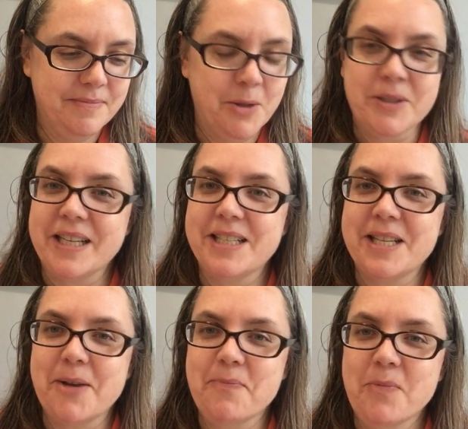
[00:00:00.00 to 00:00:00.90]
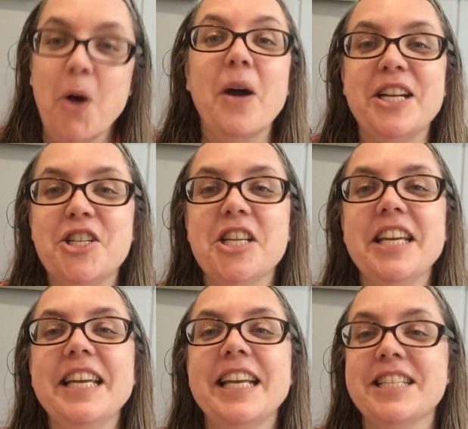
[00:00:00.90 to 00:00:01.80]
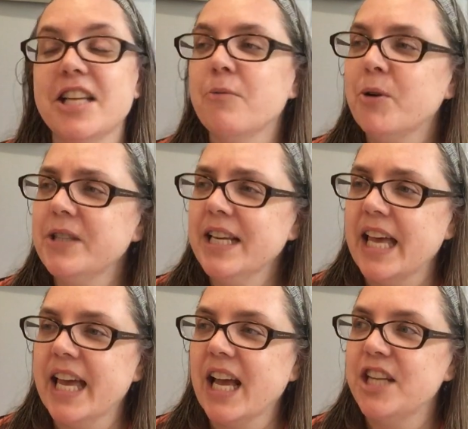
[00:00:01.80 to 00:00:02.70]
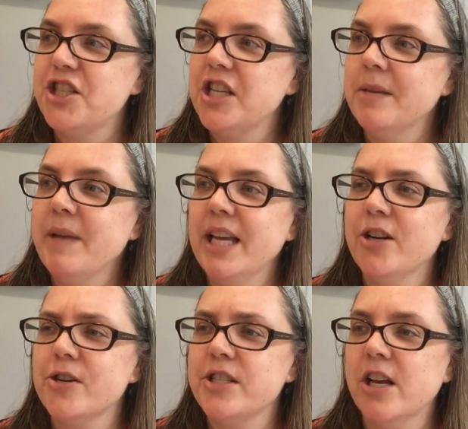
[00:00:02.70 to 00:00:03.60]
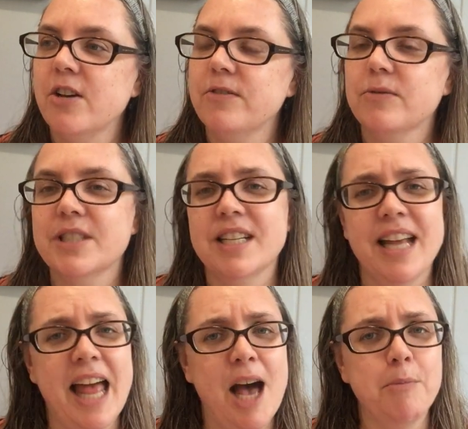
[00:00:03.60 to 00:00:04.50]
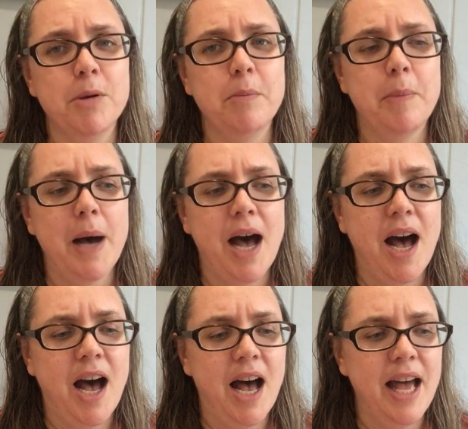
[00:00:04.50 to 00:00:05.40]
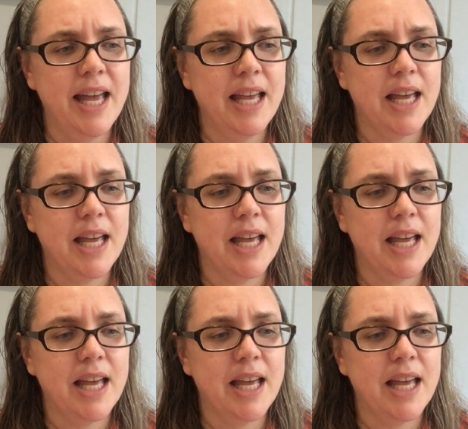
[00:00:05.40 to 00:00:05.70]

what was I going to say? Oh, and she, instead of birthday cake, she made herself, was it an apple pie?